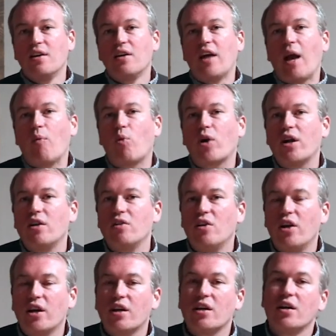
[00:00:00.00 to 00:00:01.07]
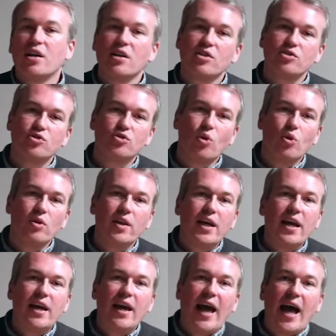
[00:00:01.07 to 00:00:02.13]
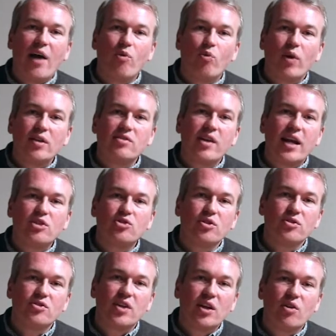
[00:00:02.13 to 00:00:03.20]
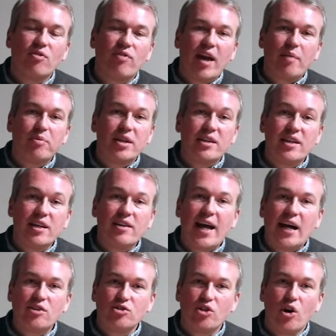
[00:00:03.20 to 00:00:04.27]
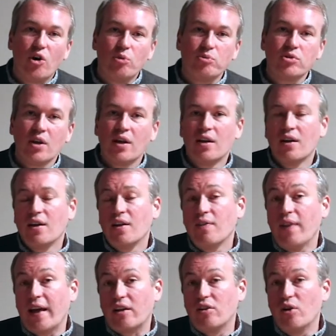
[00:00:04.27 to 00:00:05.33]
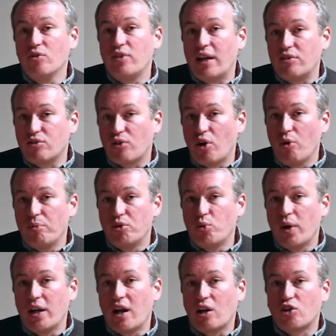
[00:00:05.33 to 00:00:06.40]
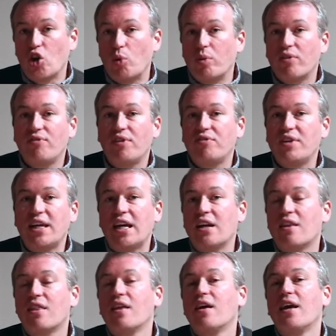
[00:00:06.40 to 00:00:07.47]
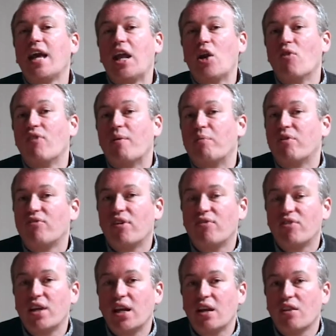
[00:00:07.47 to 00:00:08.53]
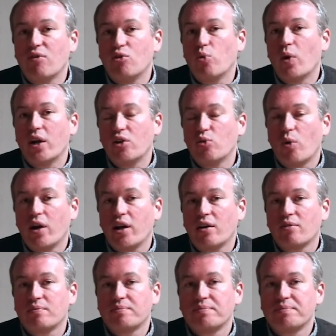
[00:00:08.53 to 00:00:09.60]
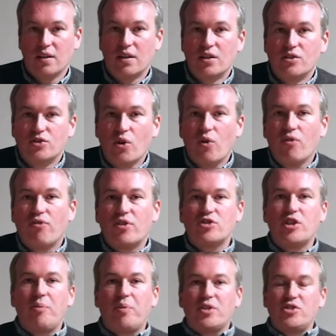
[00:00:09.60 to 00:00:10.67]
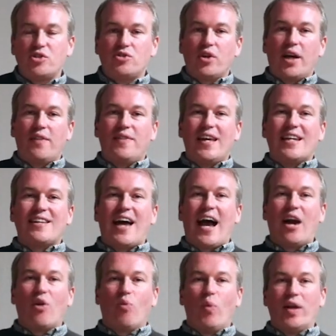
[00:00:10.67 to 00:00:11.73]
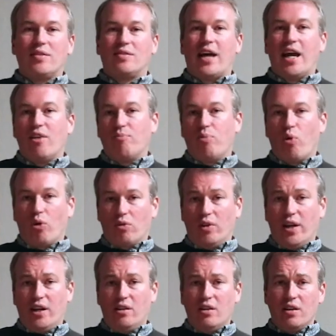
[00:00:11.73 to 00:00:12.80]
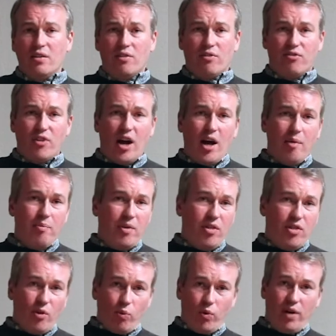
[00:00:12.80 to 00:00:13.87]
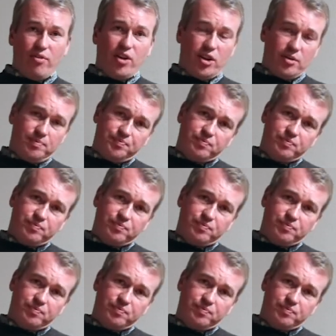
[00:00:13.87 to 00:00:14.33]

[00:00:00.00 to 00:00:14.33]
And we're going to look solely at residential single-family detached homes that close escrow between October 15th and November 15th of 2020. So first up, let's just look at the entire west side of Portland, from the river